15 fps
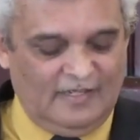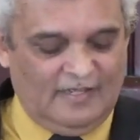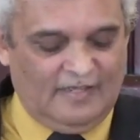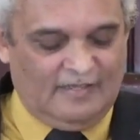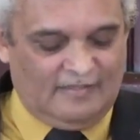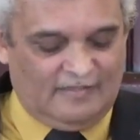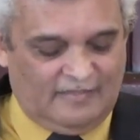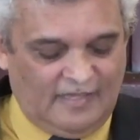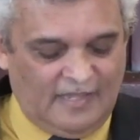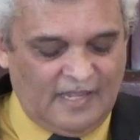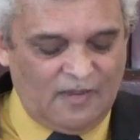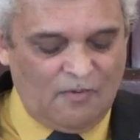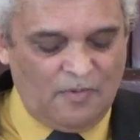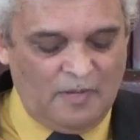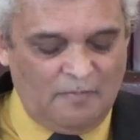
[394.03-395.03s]

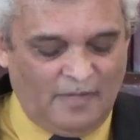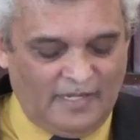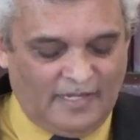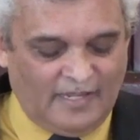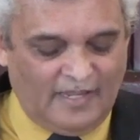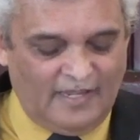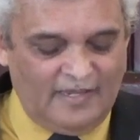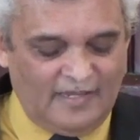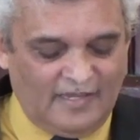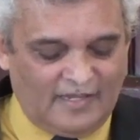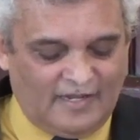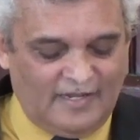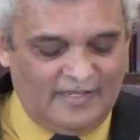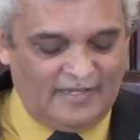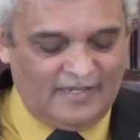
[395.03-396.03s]
There we may gain a
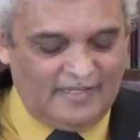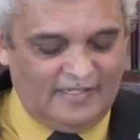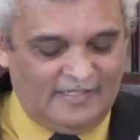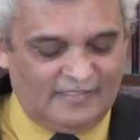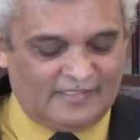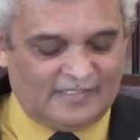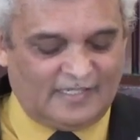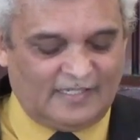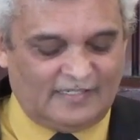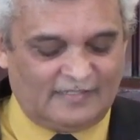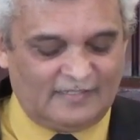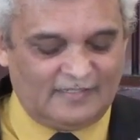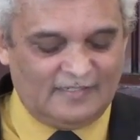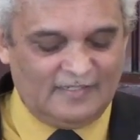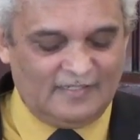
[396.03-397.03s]
clearer insight